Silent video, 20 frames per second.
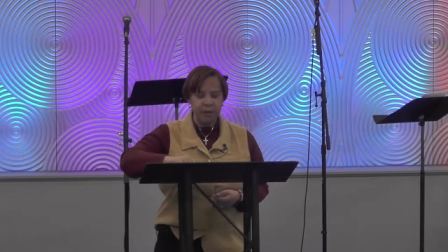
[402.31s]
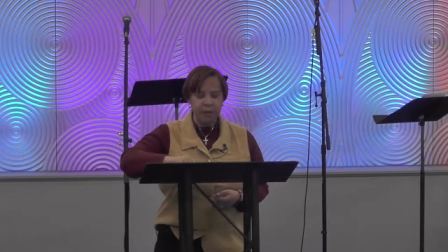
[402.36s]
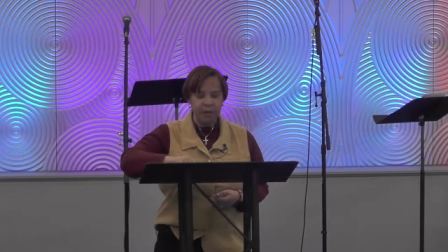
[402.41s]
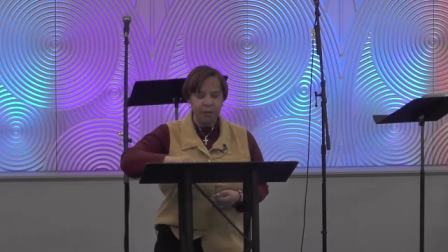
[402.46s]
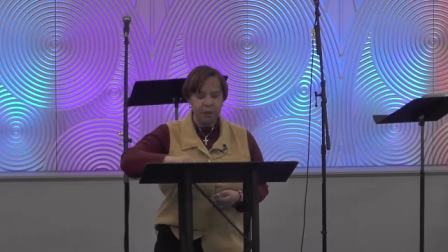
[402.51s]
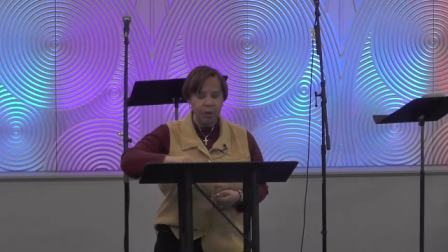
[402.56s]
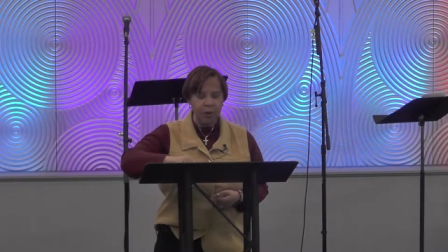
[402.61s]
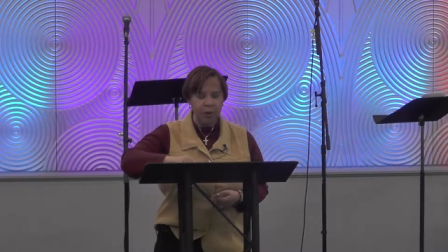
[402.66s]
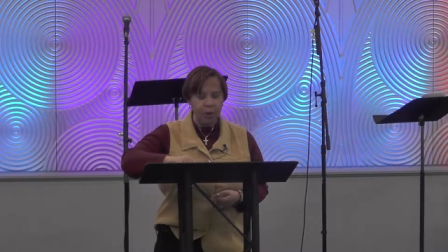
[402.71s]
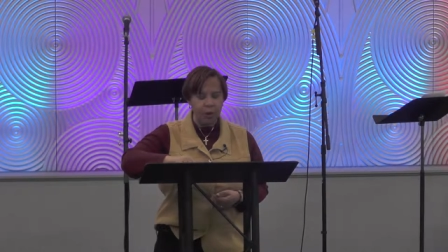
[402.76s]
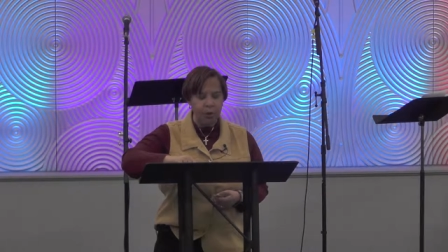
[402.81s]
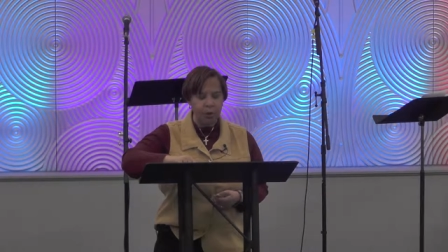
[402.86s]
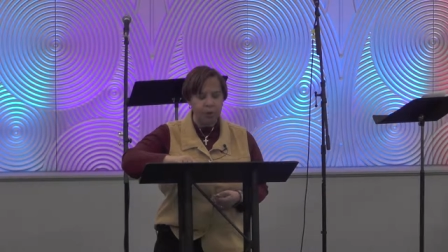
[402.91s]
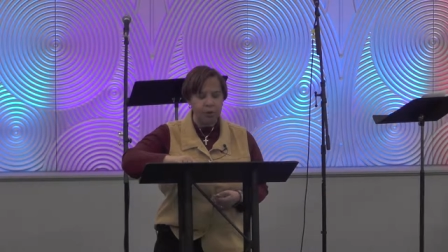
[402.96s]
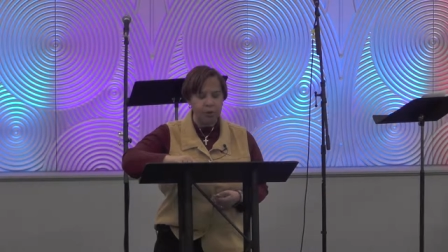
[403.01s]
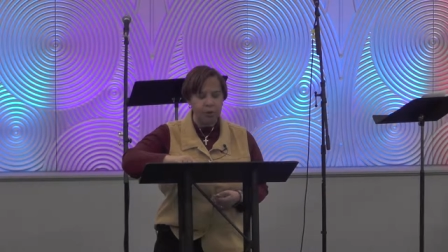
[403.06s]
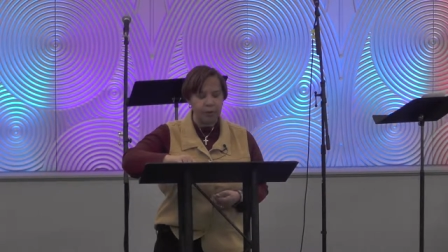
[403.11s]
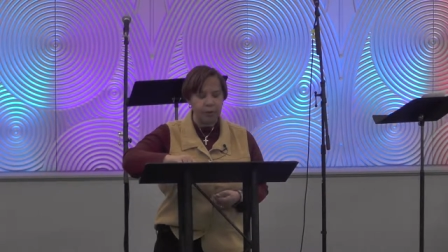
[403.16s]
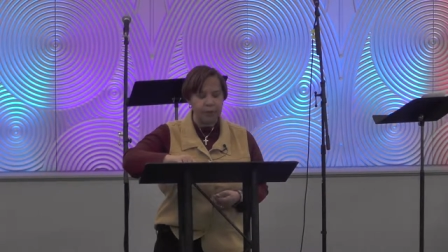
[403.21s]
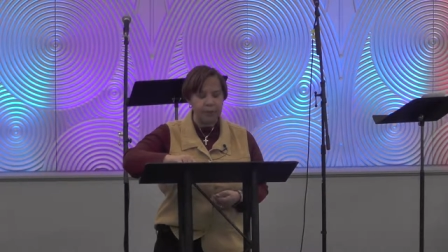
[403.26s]
to your
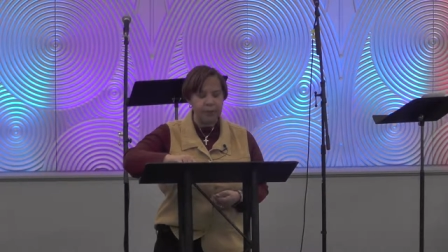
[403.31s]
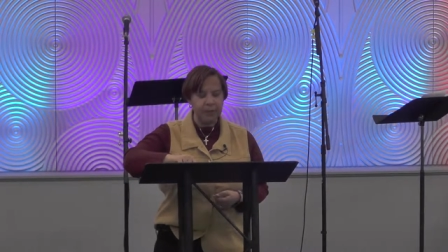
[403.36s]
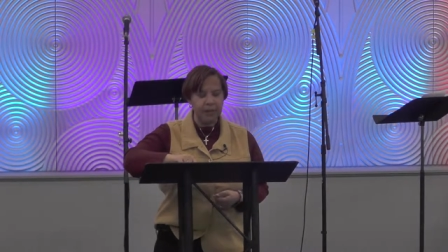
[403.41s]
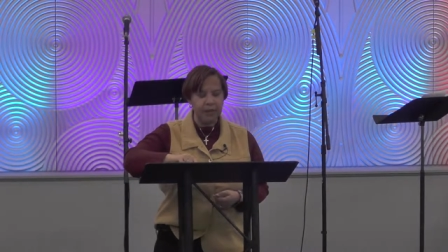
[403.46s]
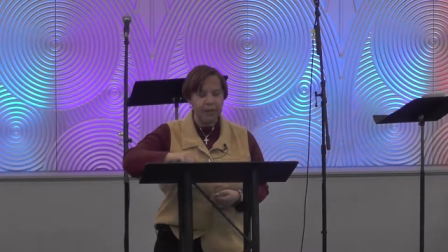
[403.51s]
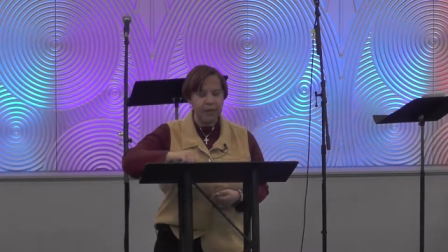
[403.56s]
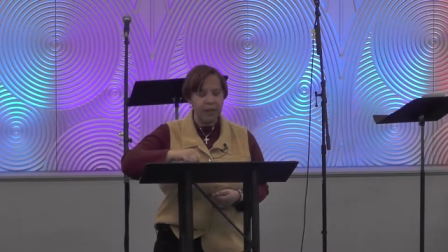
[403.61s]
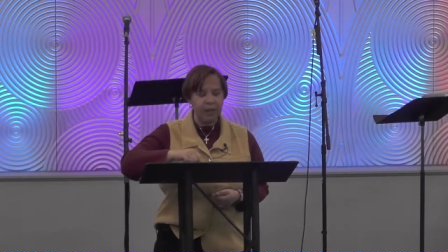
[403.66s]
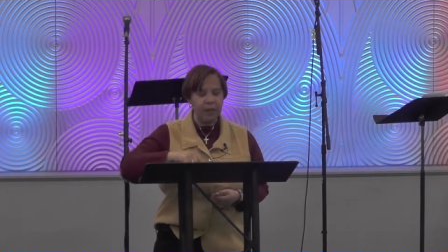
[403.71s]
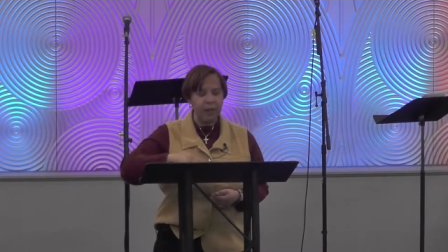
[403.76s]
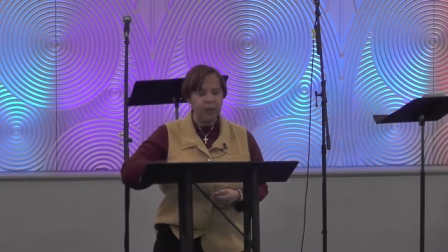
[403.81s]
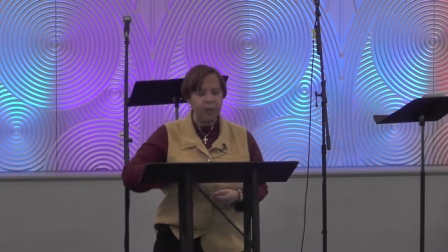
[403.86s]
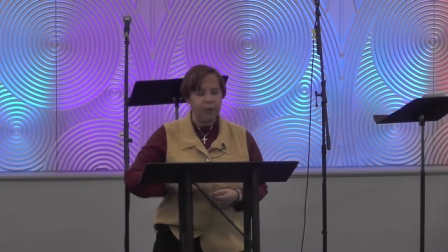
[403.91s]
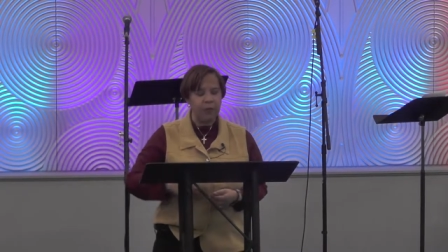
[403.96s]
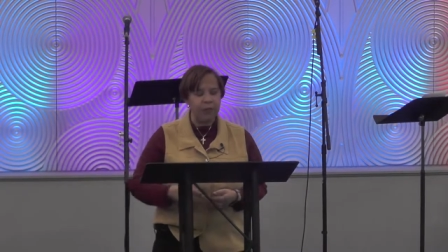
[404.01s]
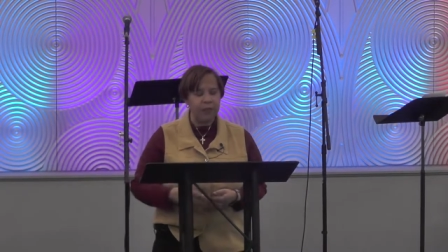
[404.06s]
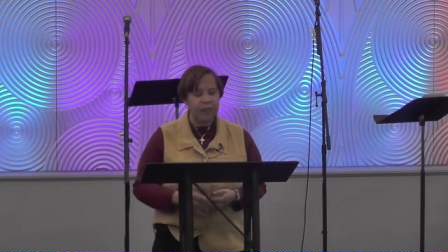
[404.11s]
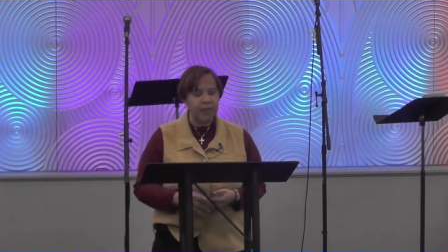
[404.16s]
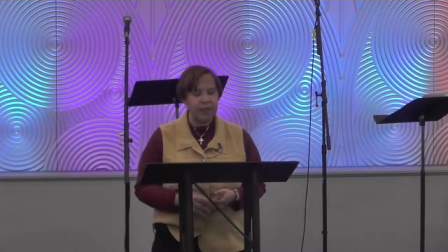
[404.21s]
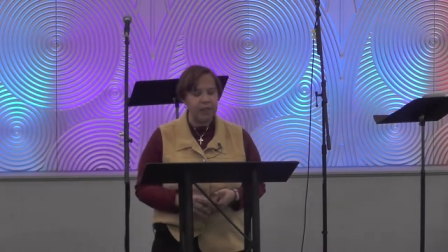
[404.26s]
culture that you
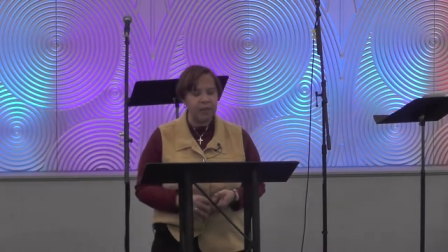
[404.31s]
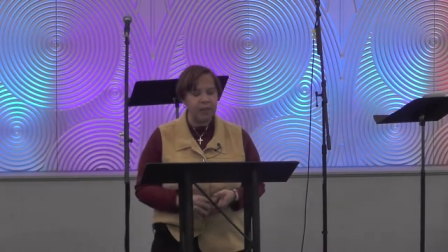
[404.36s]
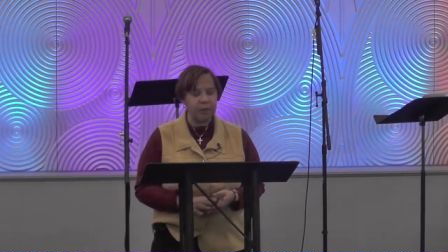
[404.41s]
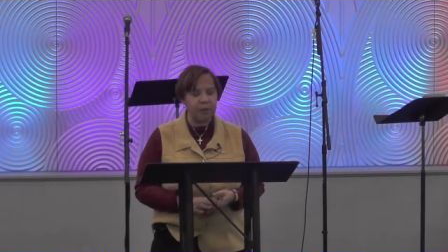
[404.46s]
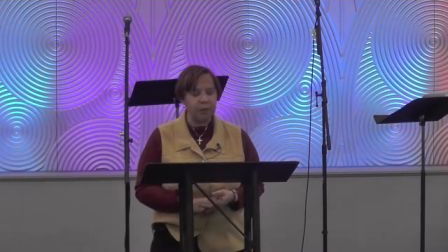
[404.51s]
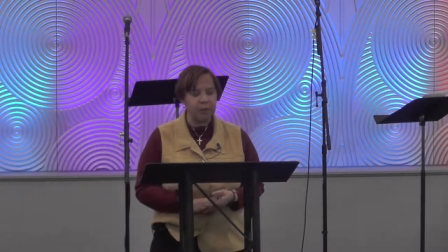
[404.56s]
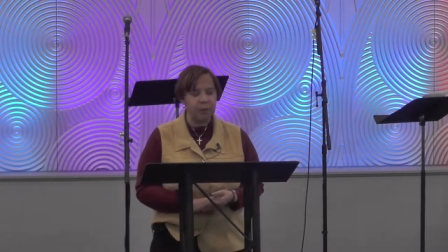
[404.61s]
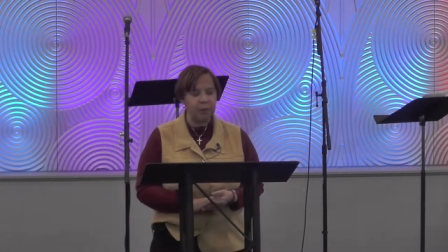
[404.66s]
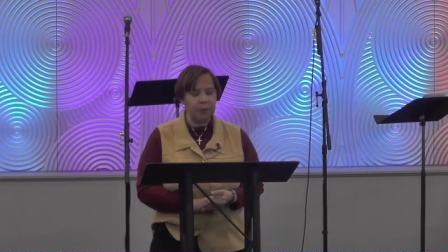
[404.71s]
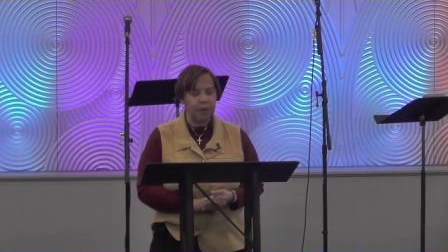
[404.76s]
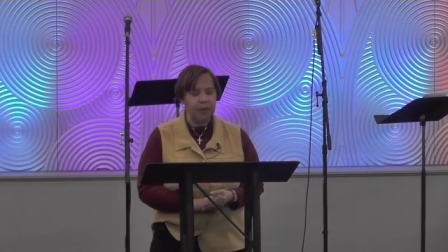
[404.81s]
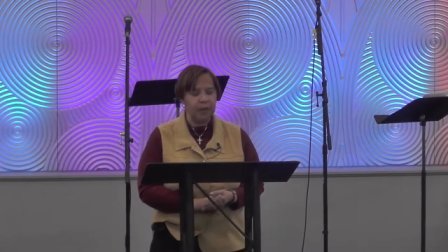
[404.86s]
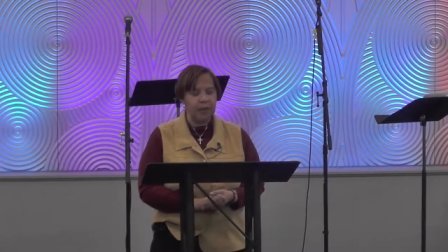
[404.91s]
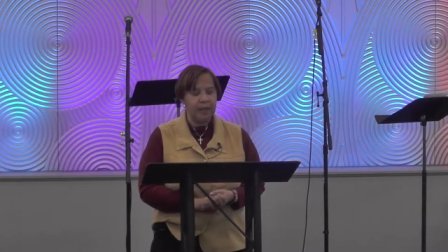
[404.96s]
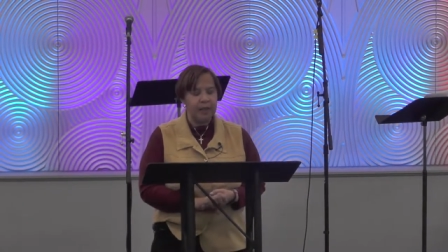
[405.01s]
fit into